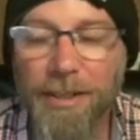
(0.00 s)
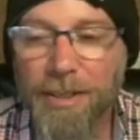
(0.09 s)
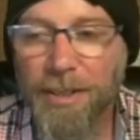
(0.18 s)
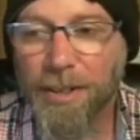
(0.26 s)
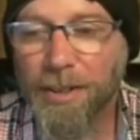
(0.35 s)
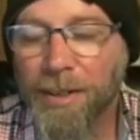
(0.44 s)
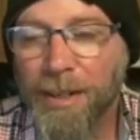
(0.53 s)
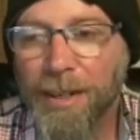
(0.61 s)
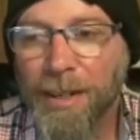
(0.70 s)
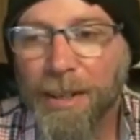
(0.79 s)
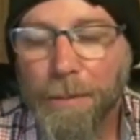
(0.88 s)
And so
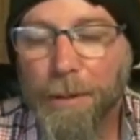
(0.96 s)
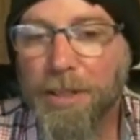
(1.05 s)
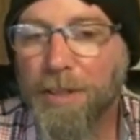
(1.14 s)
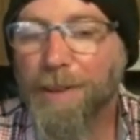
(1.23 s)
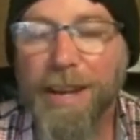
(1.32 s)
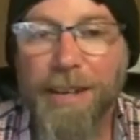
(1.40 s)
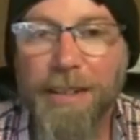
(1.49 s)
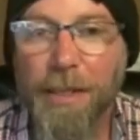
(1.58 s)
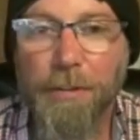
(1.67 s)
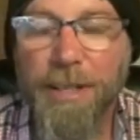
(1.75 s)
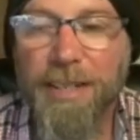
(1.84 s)
the book's divided
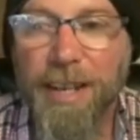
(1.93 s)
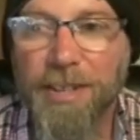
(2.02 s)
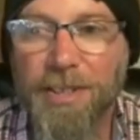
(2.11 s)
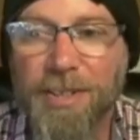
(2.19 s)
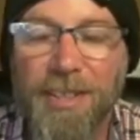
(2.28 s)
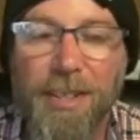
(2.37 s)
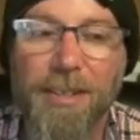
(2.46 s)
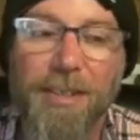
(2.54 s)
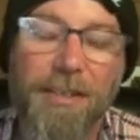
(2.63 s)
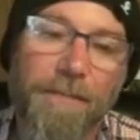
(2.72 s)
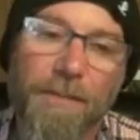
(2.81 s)
into three sections.
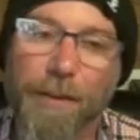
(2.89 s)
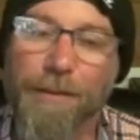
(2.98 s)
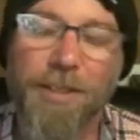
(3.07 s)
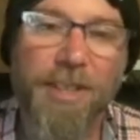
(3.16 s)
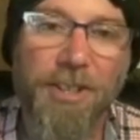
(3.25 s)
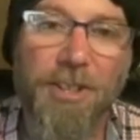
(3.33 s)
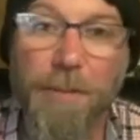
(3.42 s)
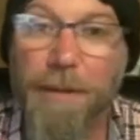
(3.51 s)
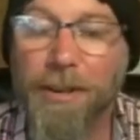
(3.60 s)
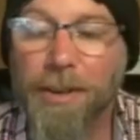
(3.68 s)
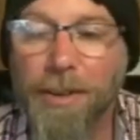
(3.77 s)
There's the first section's
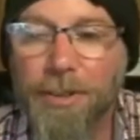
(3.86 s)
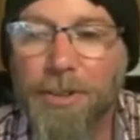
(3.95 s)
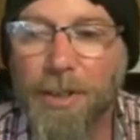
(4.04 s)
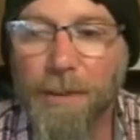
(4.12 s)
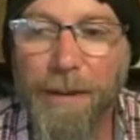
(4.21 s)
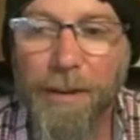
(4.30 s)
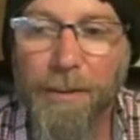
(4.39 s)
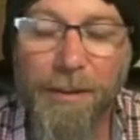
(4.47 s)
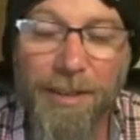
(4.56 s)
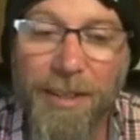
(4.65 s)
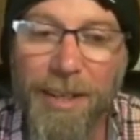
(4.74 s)
about culture, about
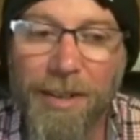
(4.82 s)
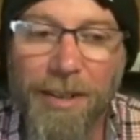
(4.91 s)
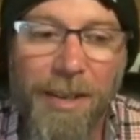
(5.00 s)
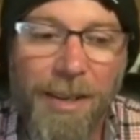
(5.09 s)
what it was like,